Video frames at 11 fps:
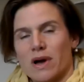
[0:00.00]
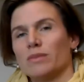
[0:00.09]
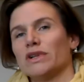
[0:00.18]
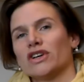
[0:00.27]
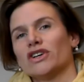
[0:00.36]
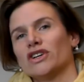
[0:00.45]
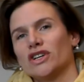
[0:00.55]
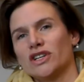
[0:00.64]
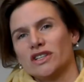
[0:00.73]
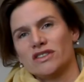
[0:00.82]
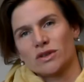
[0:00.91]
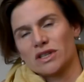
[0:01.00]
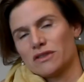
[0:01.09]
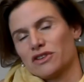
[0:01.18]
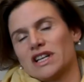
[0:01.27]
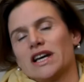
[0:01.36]
public goods or
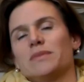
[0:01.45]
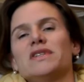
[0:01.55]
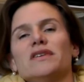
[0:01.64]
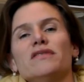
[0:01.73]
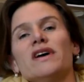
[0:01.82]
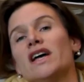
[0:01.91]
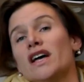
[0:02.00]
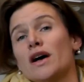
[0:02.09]
different types of